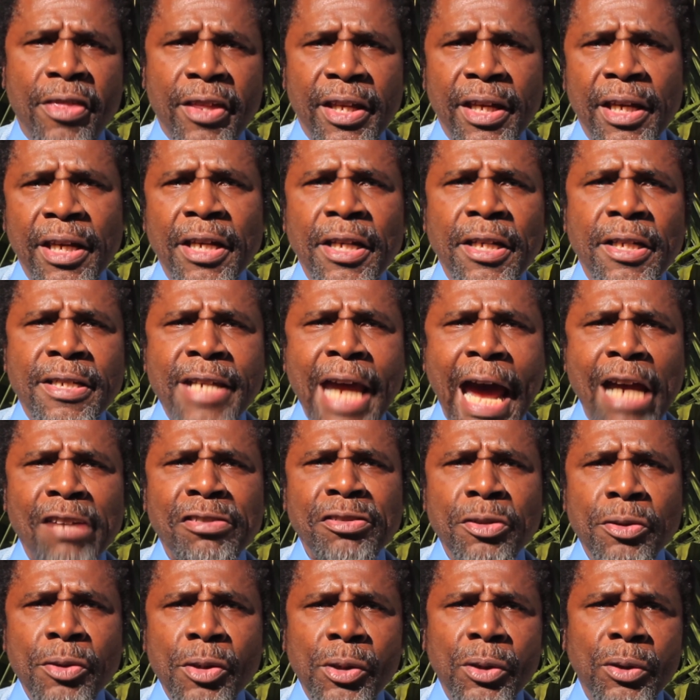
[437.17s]
The
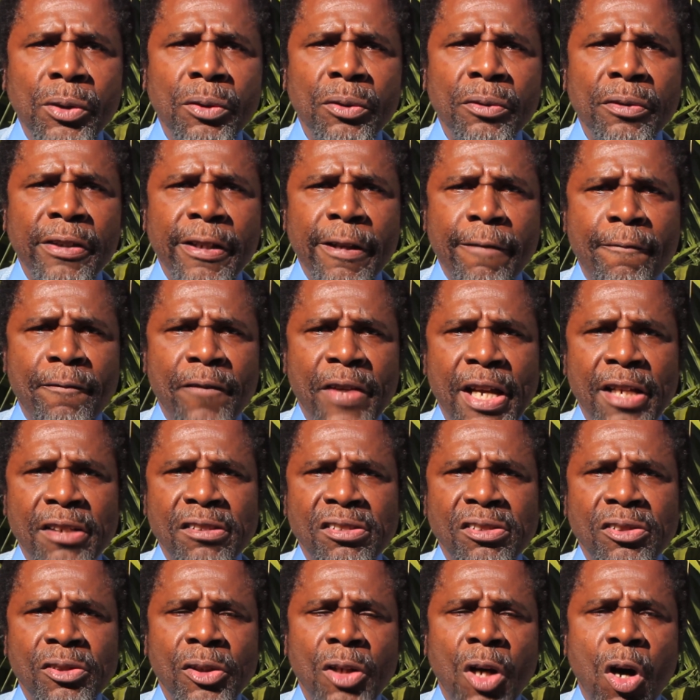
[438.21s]
National
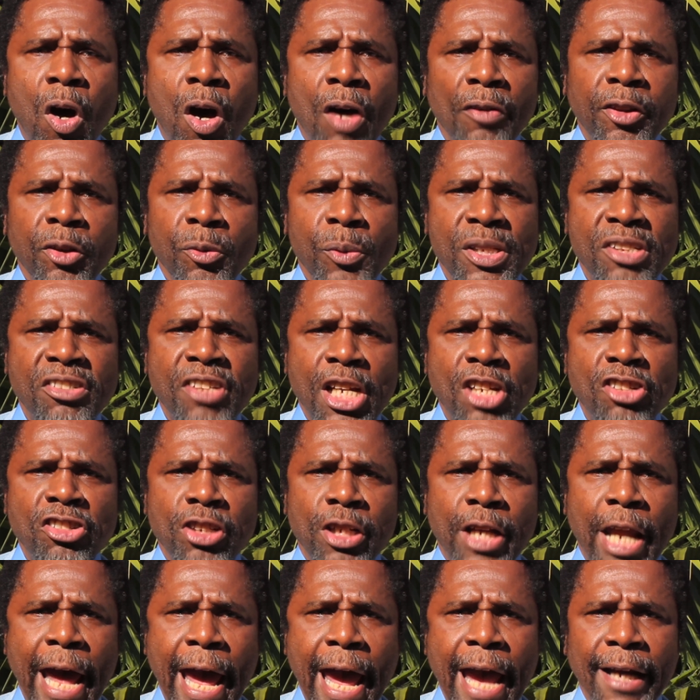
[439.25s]
Defense
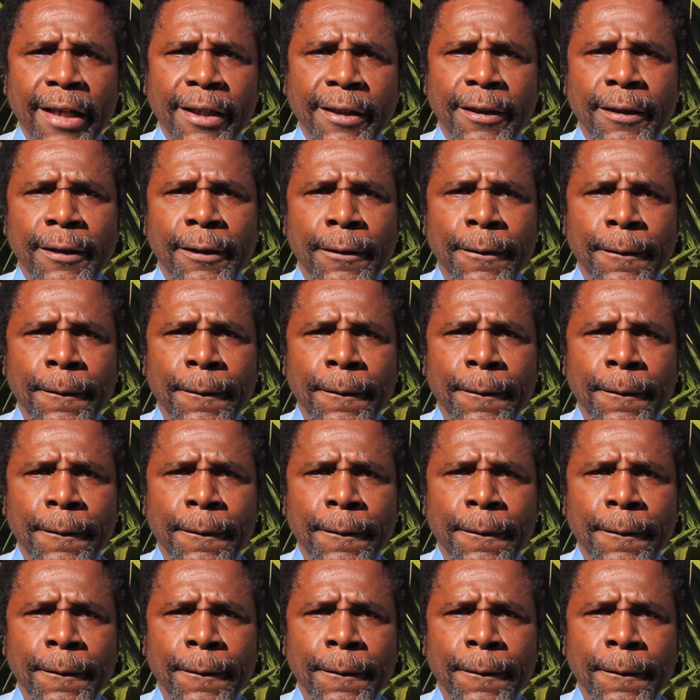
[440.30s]
Authorization Act.